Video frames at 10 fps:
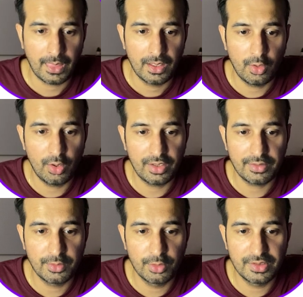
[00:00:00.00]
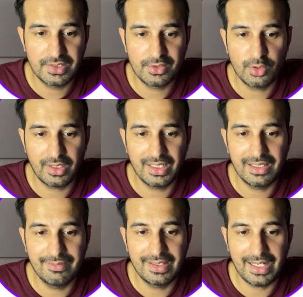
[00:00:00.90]
or, you know, this is not an
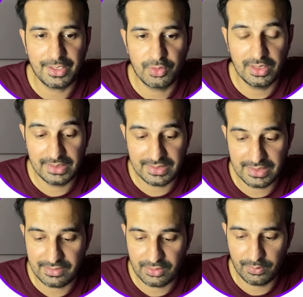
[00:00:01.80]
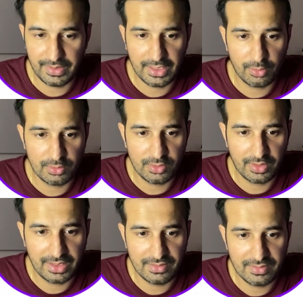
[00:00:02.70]
event actually. This is so we can also
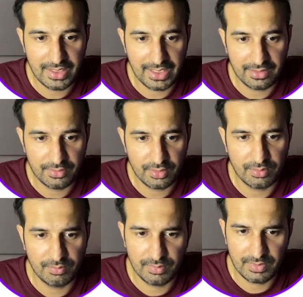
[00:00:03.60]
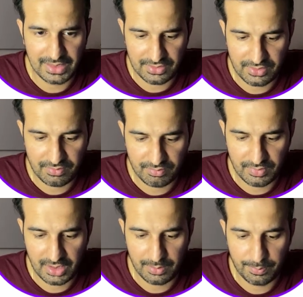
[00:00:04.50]
take, so let's
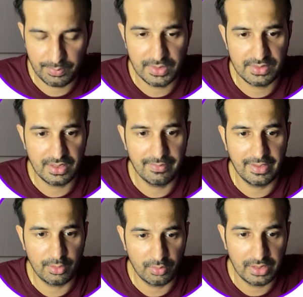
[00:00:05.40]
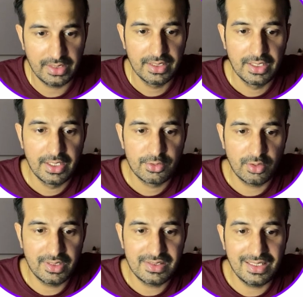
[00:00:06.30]
keep this event only. So
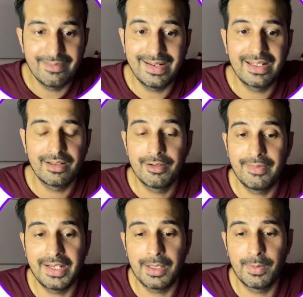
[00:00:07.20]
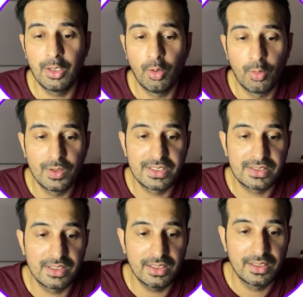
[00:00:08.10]
this event variable
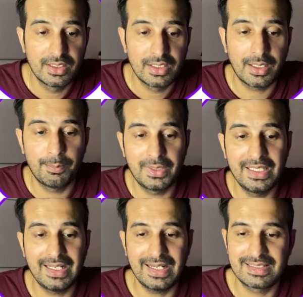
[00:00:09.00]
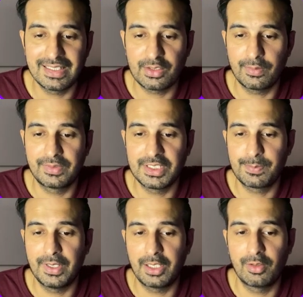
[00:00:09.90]
holds the complete access of this
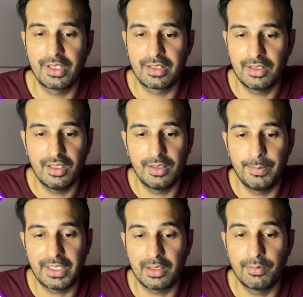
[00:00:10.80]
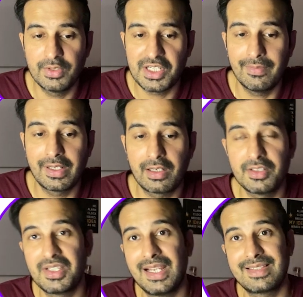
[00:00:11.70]
particular uh, button, whichever
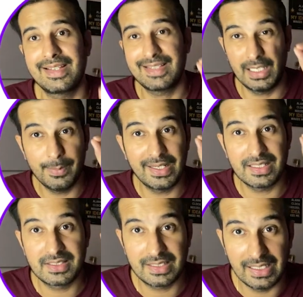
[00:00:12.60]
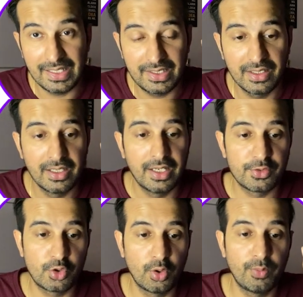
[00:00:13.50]
JSX element is clicked.
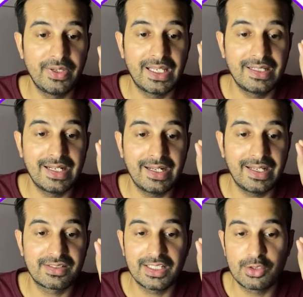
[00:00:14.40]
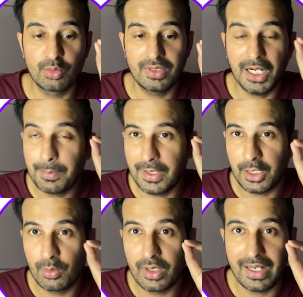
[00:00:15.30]
So we can get access to that
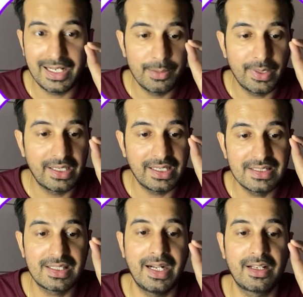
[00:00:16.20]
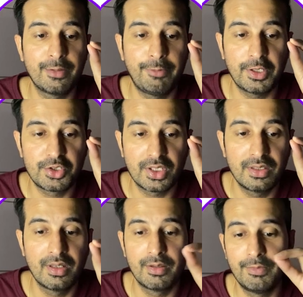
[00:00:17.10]
particular element inside the
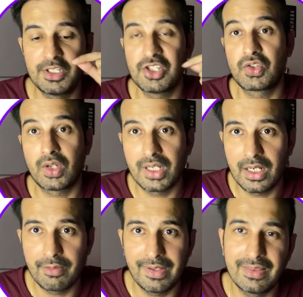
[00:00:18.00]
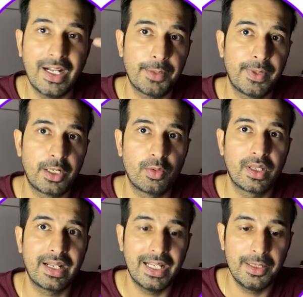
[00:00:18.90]
function, which is triggered when that
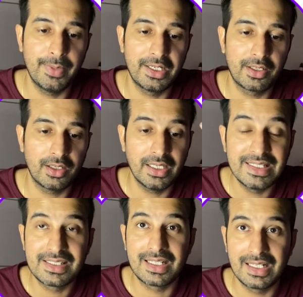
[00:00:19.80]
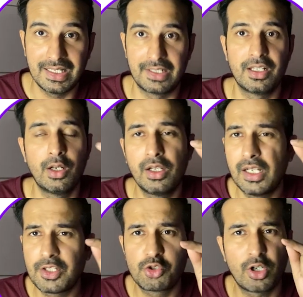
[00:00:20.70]
particular element is clicked.
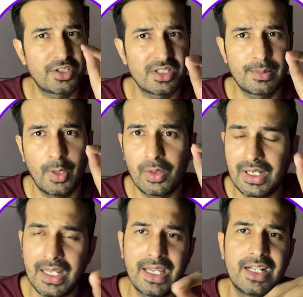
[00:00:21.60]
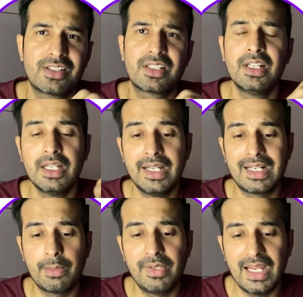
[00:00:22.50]
It's not just about clicking, it's it
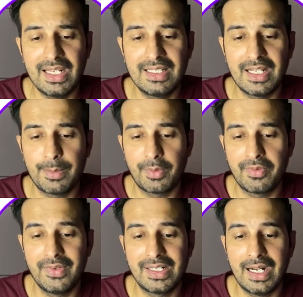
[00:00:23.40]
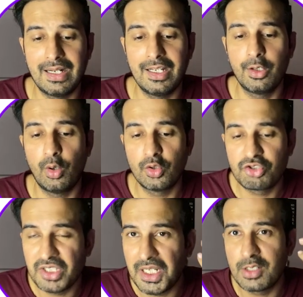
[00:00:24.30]
can be any type of event handling
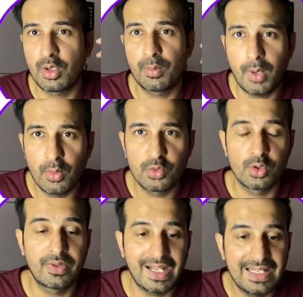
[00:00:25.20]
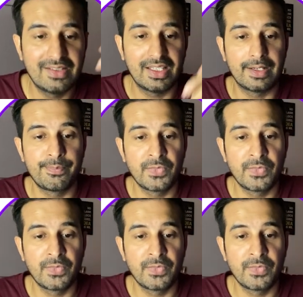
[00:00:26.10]
on change, on mouse over anything.